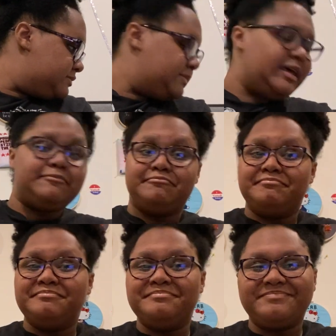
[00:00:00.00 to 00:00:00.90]
Yeah.
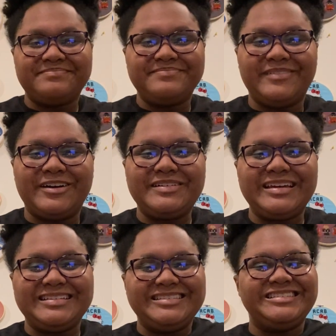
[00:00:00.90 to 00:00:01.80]

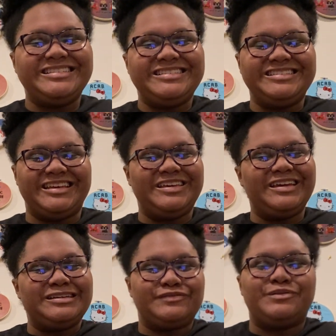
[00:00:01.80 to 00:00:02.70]
Alright. Thank you
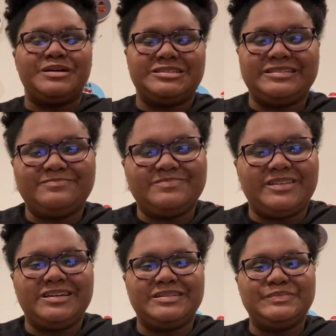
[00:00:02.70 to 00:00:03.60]
guys for watching.
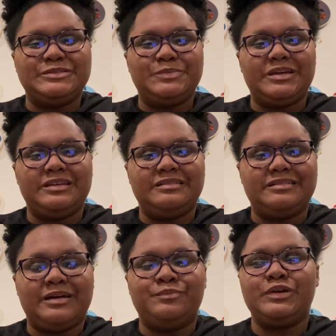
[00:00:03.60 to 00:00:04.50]
I'm
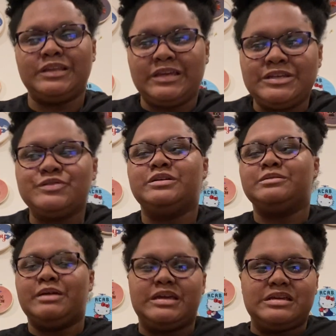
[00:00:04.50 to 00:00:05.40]
really enjoying
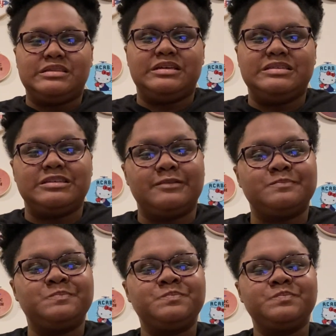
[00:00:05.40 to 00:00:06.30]
making these and
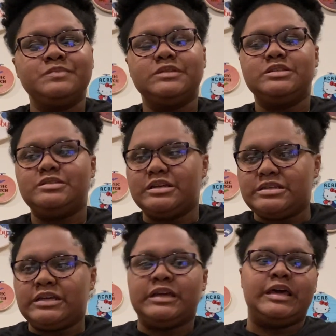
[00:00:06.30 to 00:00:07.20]

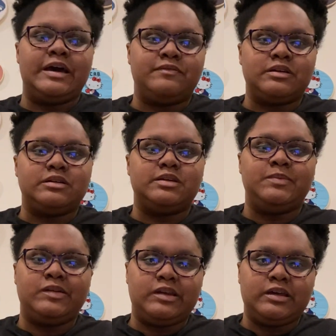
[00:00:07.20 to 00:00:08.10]
stitching and having a
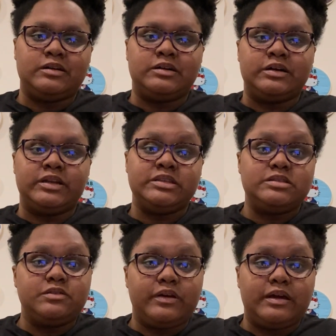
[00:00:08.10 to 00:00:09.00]
community on
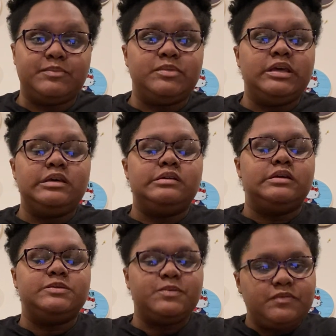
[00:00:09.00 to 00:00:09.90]
Instagram.
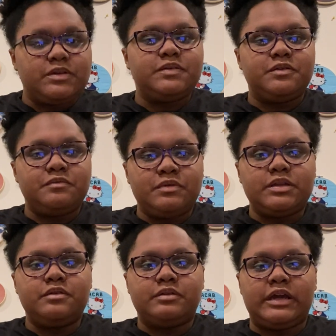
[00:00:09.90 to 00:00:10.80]
It's been
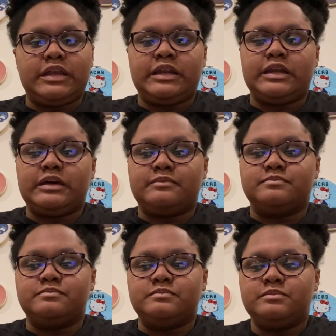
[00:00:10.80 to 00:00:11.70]
really great, and
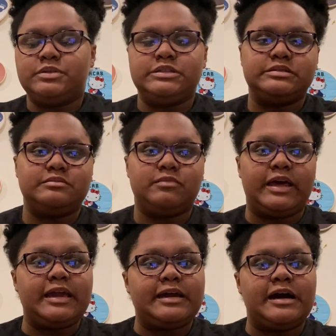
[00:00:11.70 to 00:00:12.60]
please
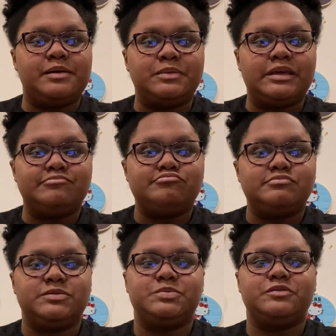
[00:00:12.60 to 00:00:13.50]
like, comment,
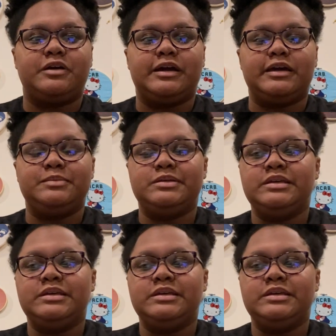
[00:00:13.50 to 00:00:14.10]
subscribe.